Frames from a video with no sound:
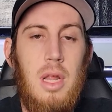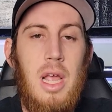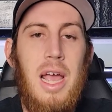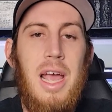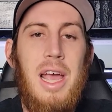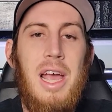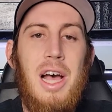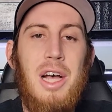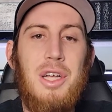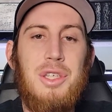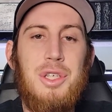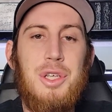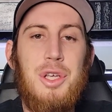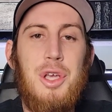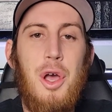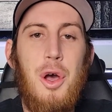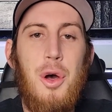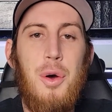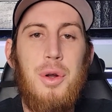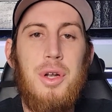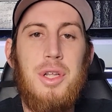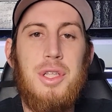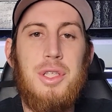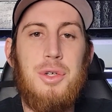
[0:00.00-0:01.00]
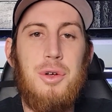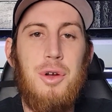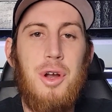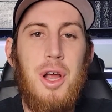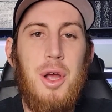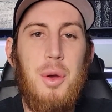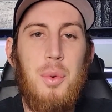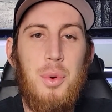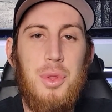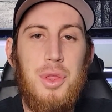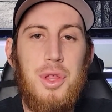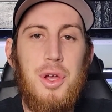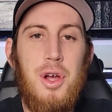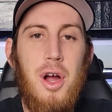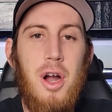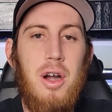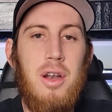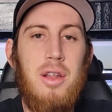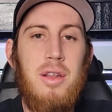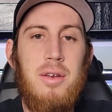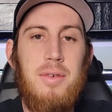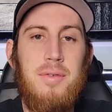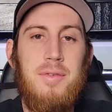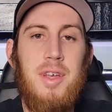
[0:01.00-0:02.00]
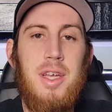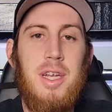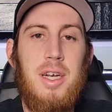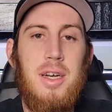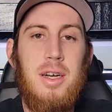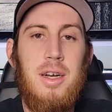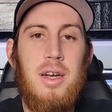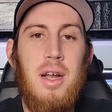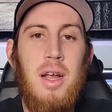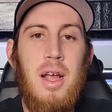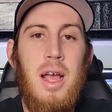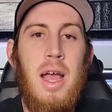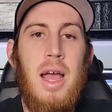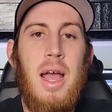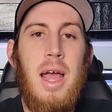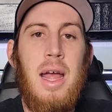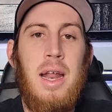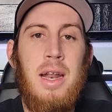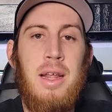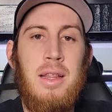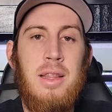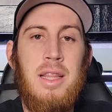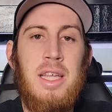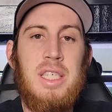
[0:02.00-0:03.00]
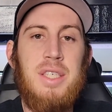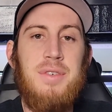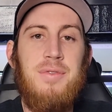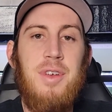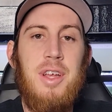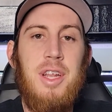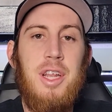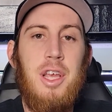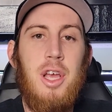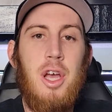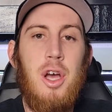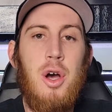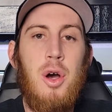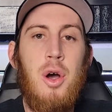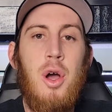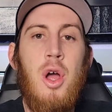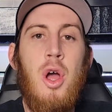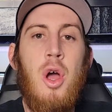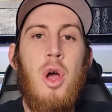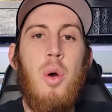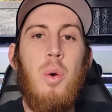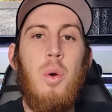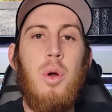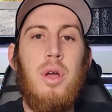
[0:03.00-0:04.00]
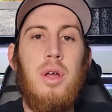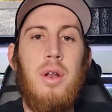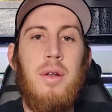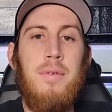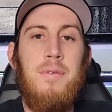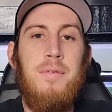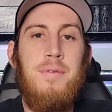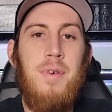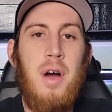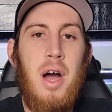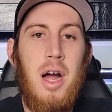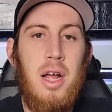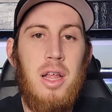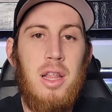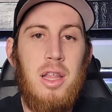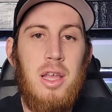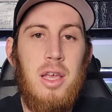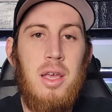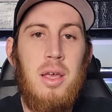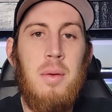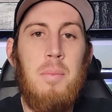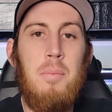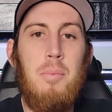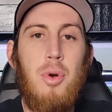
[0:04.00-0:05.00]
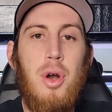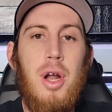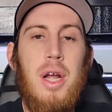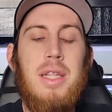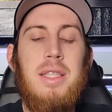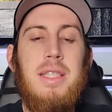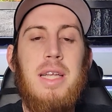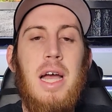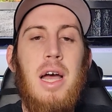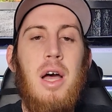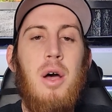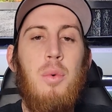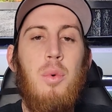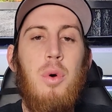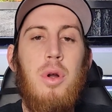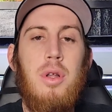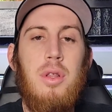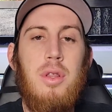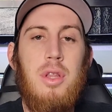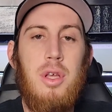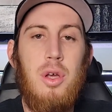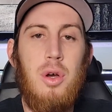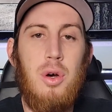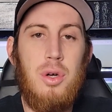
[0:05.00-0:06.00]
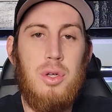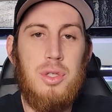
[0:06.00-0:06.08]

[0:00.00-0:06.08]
Hey, how's it going? It's Grant with the Garden of Eater, and in this video, we're gonna finally break down one of the